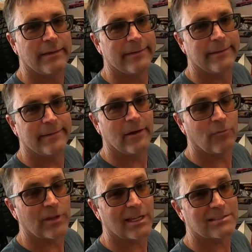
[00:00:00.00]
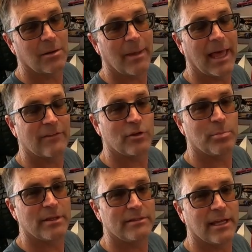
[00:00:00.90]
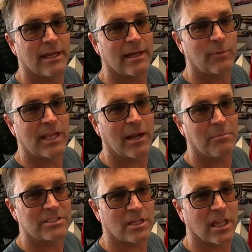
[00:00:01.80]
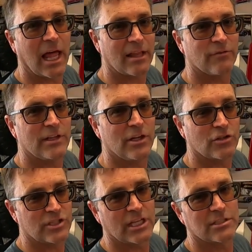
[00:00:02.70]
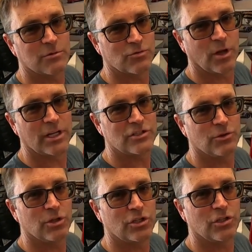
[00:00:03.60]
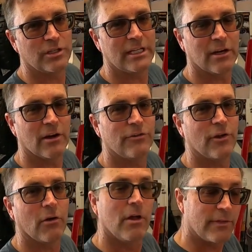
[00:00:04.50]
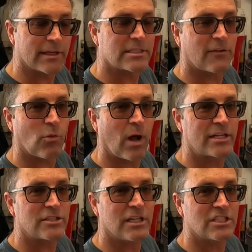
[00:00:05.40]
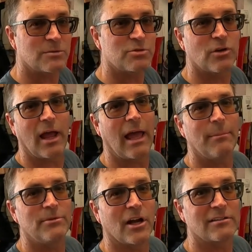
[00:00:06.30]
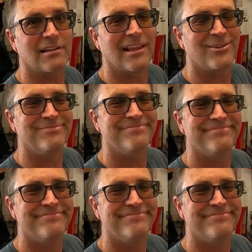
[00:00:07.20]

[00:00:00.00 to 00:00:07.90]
Hopefully got something out of it, but we kind of missed a lot of the video because the engine was running, so you really couldn't hear it. So, thanks again for watching. Hit subscribe. Talk to you later.